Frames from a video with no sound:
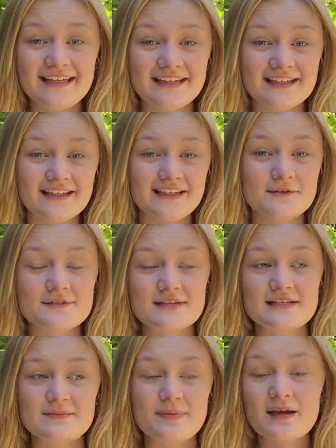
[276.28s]
he
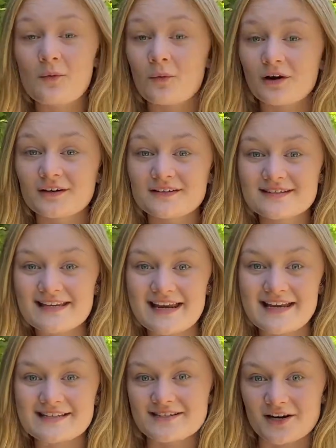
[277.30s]
uses big words in
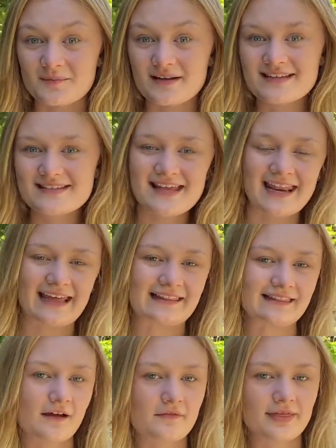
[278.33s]
his sermons, and I
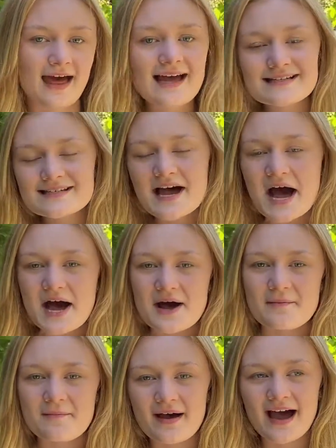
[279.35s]
love that.
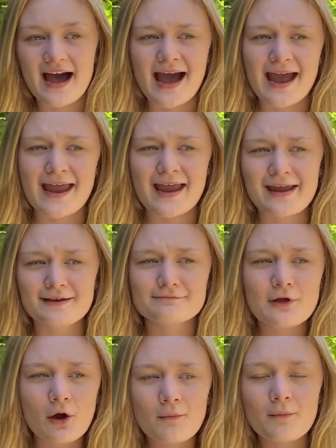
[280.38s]
I
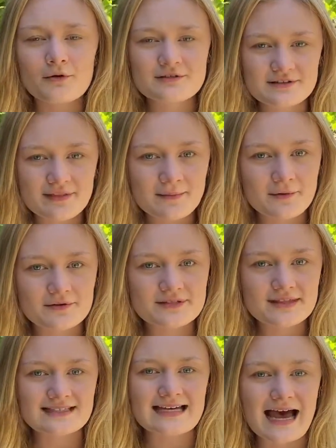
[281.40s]
know most of them most
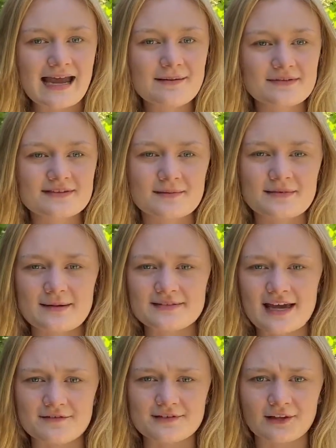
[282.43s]
of the time, but
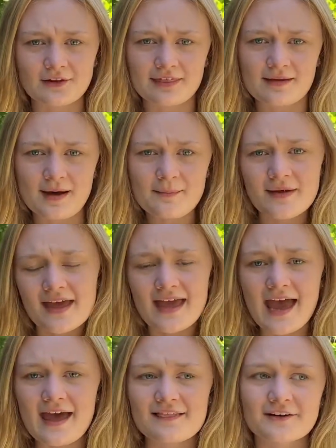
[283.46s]
sometimes I have to look them up,
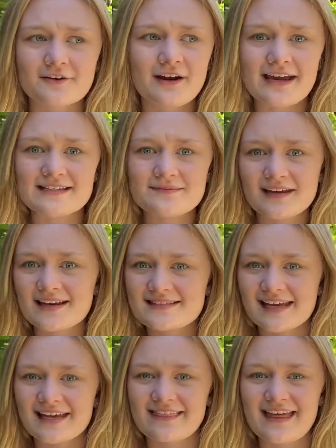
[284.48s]
and they're great because
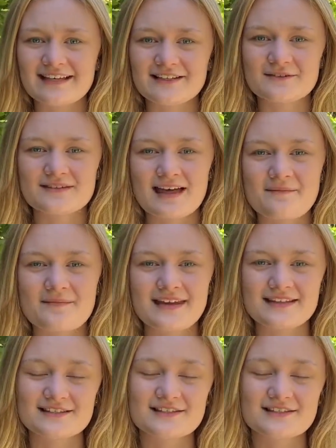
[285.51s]
I can then use them in